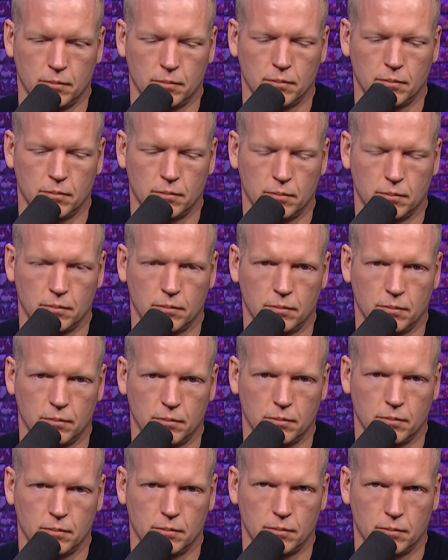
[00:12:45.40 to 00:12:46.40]

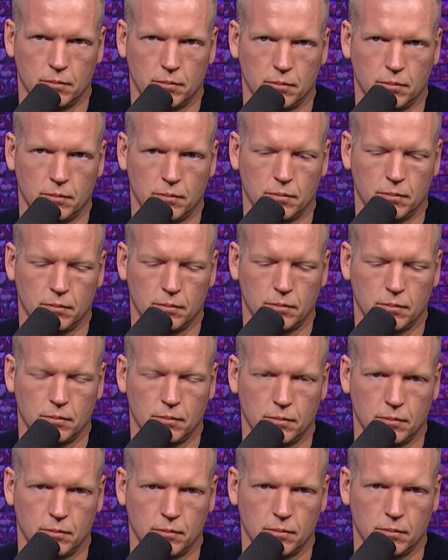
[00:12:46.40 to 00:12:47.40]

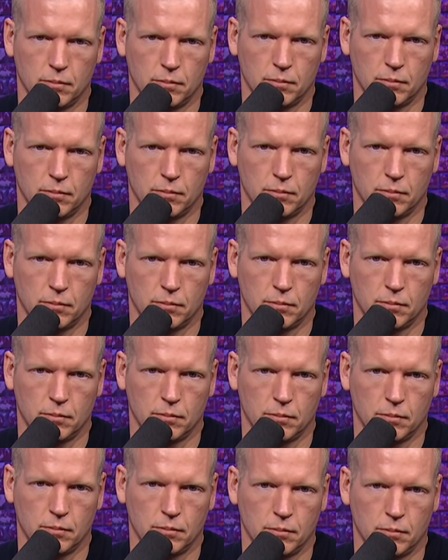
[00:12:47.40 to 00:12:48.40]

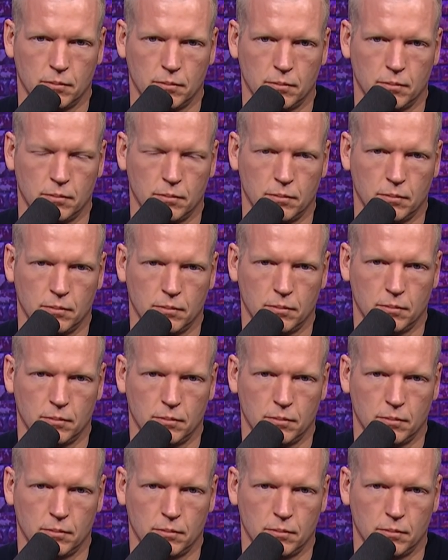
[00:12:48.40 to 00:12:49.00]
The person shown says nothing.